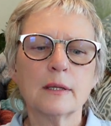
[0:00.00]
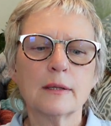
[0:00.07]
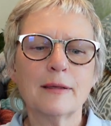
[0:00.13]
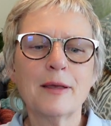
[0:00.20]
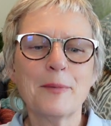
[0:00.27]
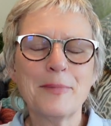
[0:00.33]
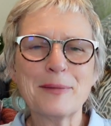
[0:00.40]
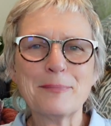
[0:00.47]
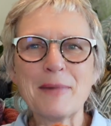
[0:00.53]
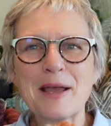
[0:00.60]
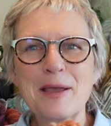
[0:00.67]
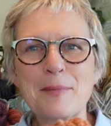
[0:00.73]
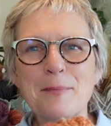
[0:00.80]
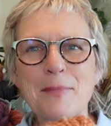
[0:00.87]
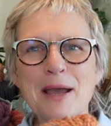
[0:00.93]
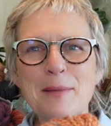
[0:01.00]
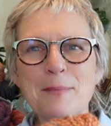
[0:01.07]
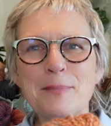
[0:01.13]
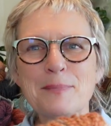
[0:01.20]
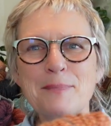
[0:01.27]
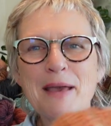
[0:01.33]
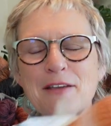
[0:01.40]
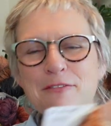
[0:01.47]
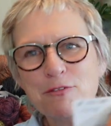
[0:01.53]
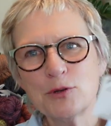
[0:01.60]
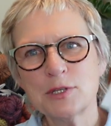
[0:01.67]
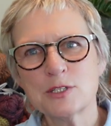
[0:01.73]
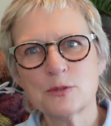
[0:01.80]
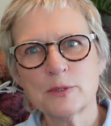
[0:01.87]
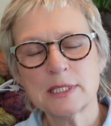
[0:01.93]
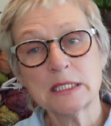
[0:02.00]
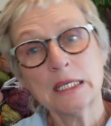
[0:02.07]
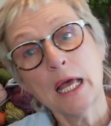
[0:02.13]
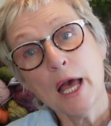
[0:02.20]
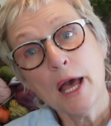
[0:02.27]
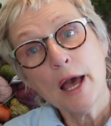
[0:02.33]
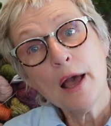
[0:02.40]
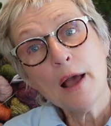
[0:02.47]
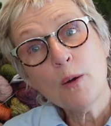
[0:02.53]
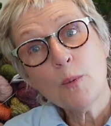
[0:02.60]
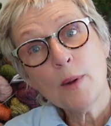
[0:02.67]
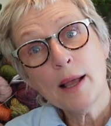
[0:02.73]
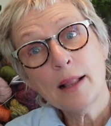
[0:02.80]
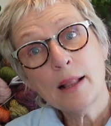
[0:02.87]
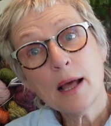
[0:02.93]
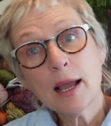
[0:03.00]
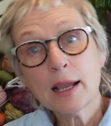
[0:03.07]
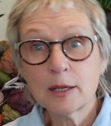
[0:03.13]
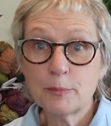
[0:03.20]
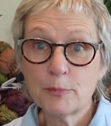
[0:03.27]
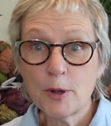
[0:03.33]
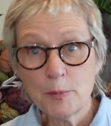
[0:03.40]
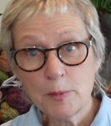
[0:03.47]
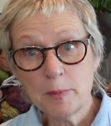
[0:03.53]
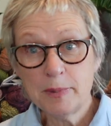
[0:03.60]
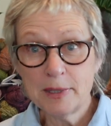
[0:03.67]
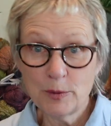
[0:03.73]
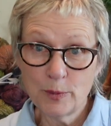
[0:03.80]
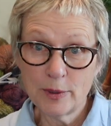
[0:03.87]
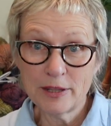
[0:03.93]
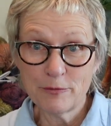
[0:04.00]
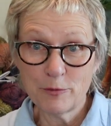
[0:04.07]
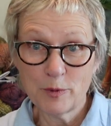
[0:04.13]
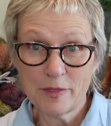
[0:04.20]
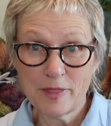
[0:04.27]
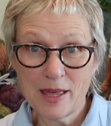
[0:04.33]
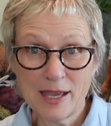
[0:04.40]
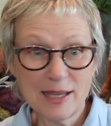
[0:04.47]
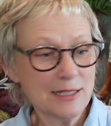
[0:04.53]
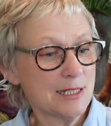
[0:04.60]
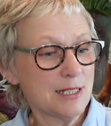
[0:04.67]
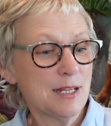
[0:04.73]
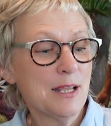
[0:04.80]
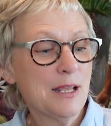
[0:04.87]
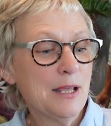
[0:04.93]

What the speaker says: I mean, my backfall is always, oh, well, I could probably weave with that.